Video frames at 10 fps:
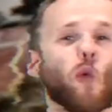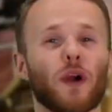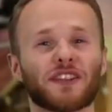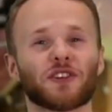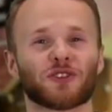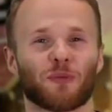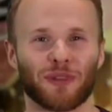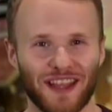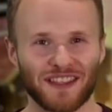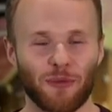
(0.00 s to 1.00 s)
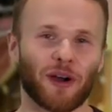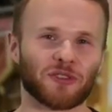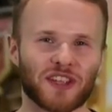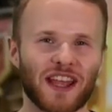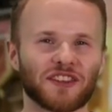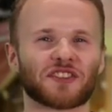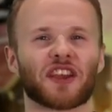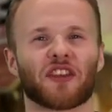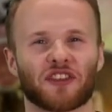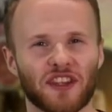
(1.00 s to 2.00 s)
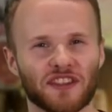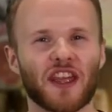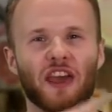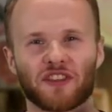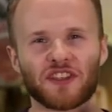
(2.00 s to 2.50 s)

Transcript: We told you plenty about Titans in this and